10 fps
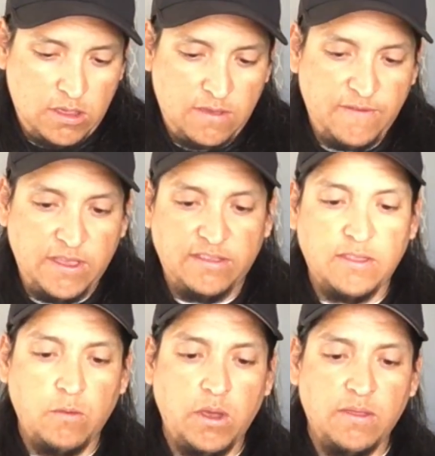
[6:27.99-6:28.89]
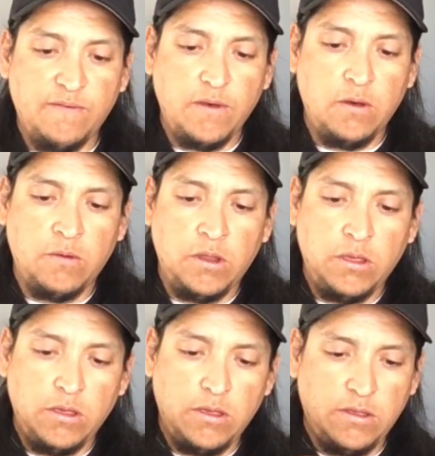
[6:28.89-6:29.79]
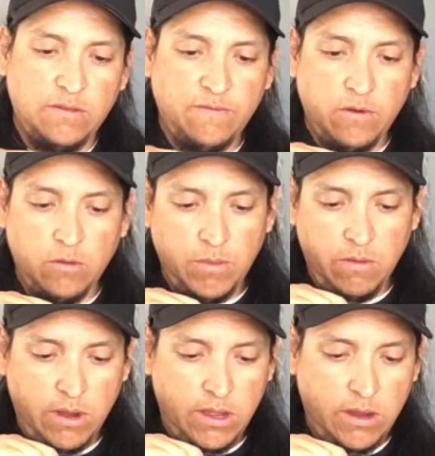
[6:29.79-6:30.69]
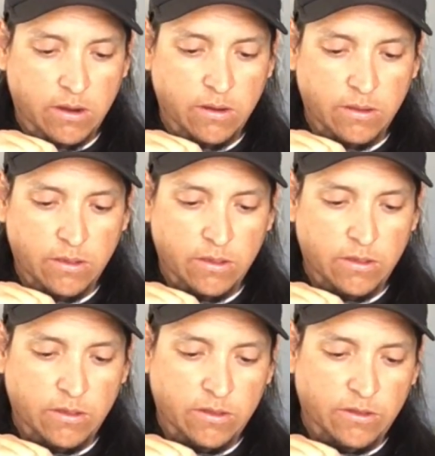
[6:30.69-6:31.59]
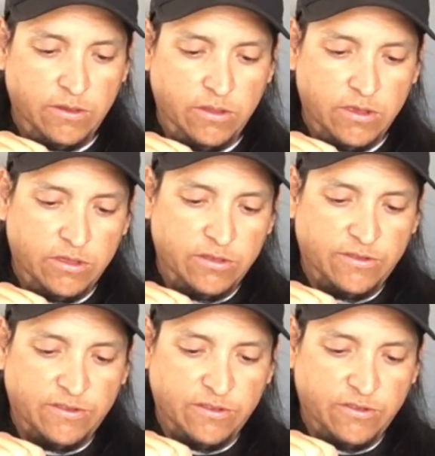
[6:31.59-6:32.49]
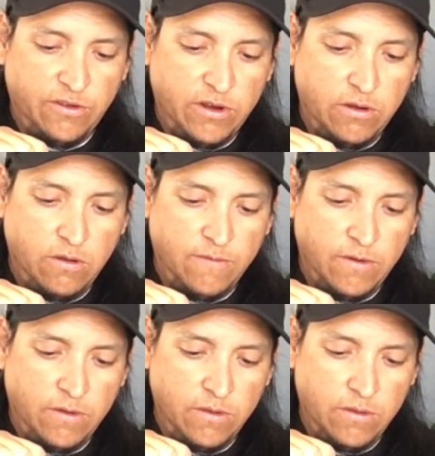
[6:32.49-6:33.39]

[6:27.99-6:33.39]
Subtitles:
if it gets in the way of the phone will be right here. So you could just turn it over